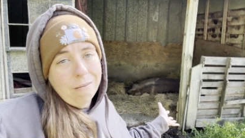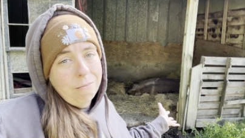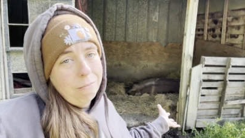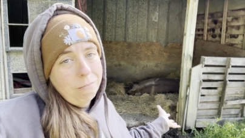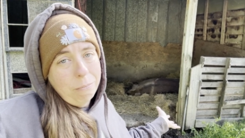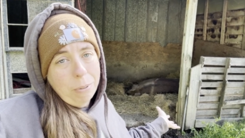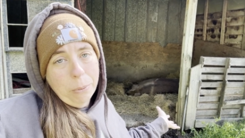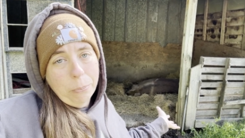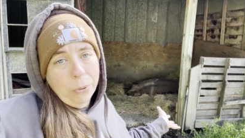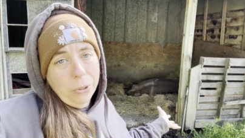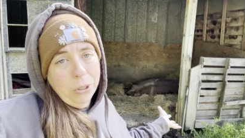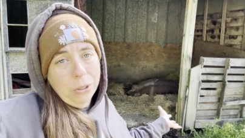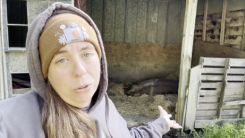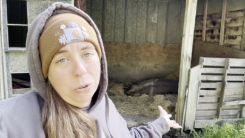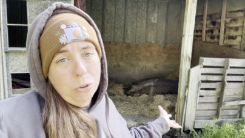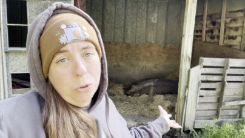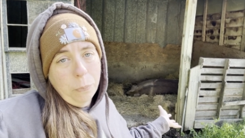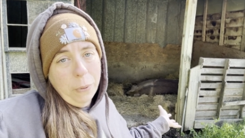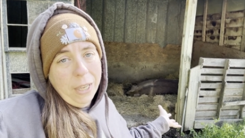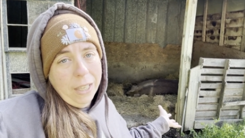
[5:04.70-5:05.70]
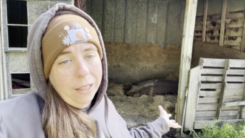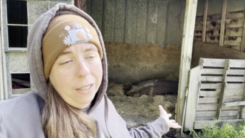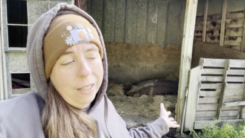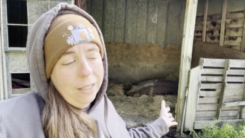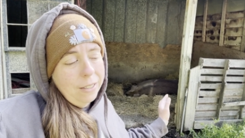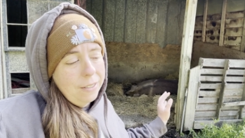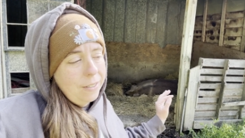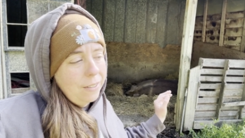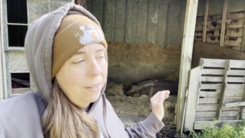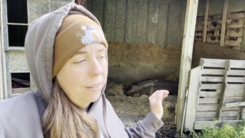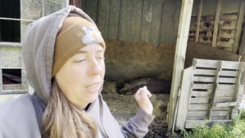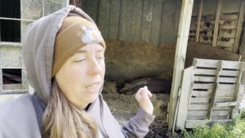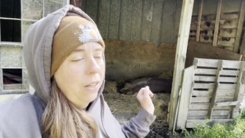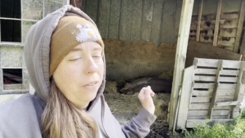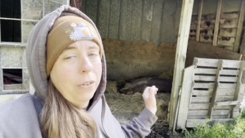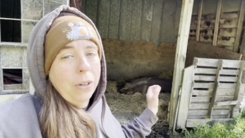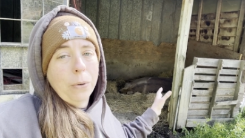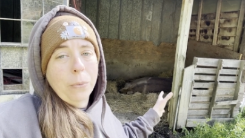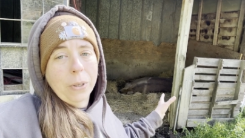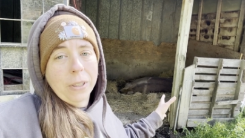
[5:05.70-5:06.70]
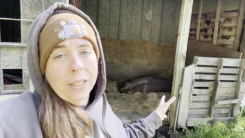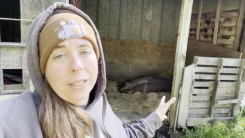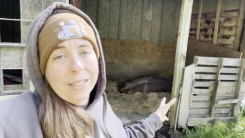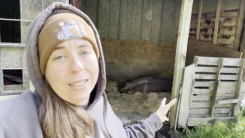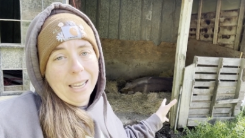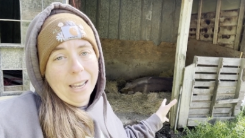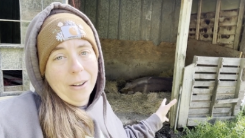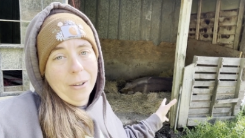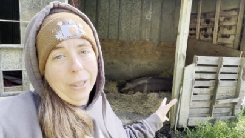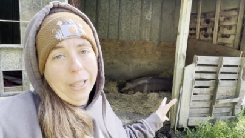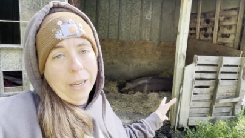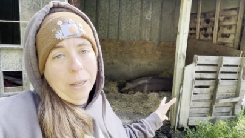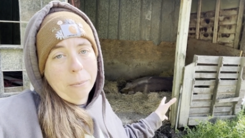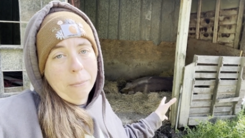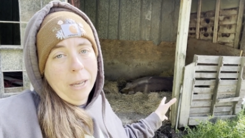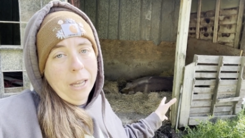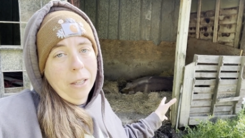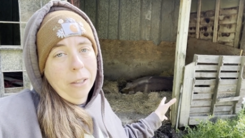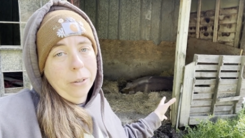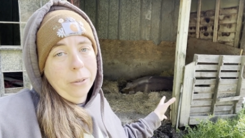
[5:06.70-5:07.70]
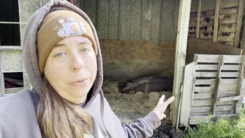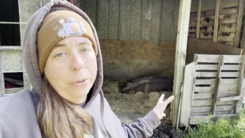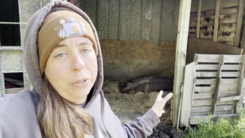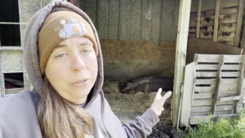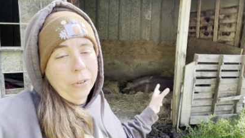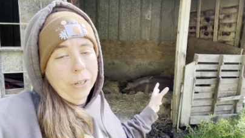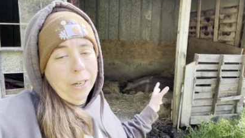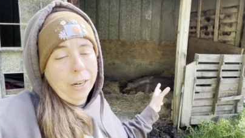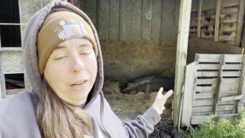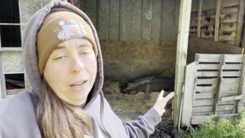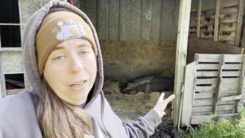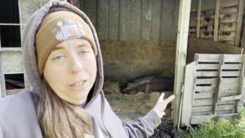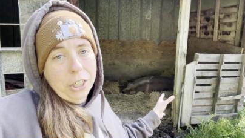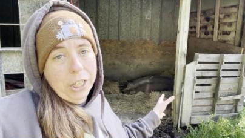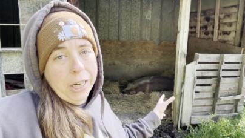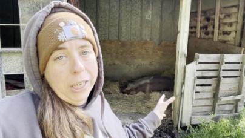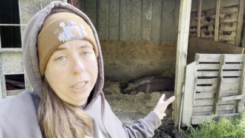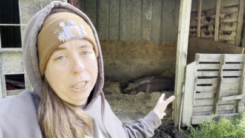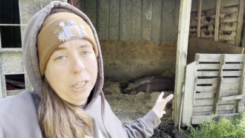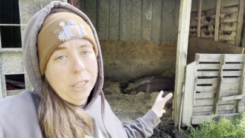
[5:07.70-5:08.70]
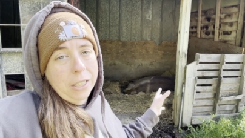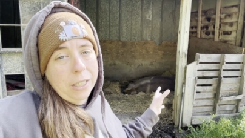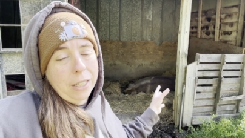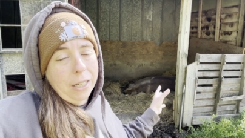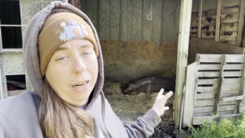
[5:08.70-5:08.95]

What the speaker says: people lose piglets. Even with a sow like Mel, who is very conscientious and